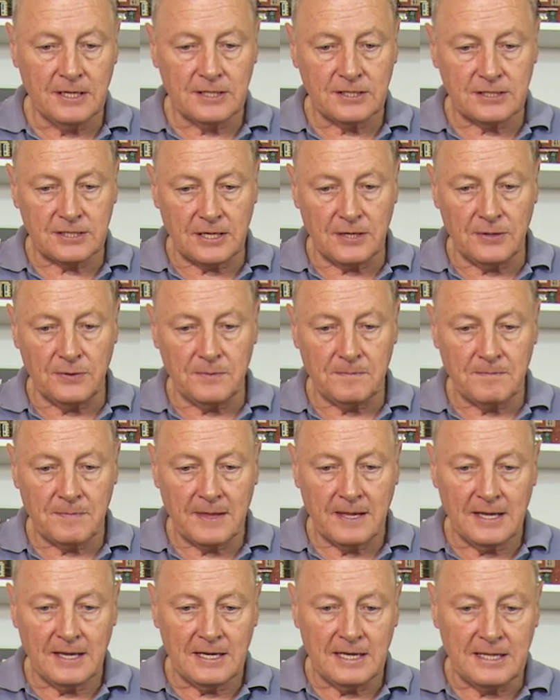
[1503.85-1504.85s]
So
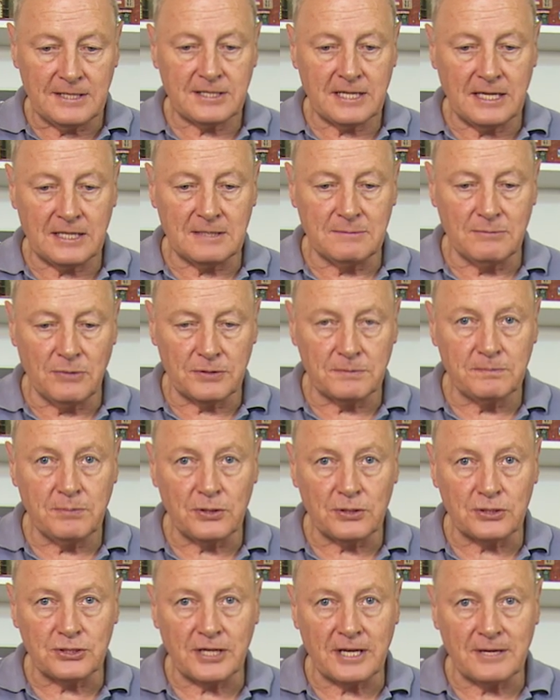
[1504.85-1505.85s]
let's get the Mod
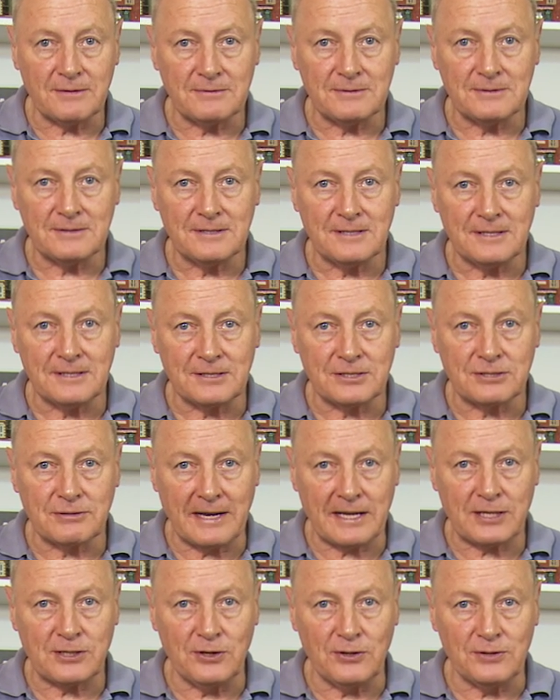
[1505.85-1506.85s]
Podge out and
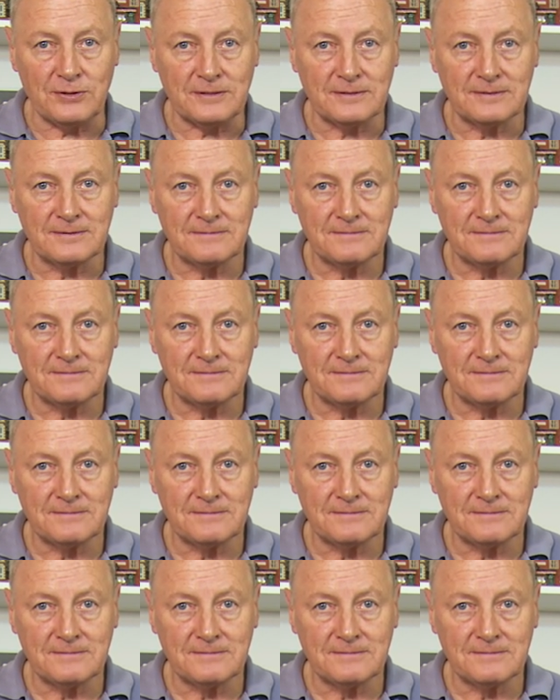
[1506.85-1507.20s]
crack on.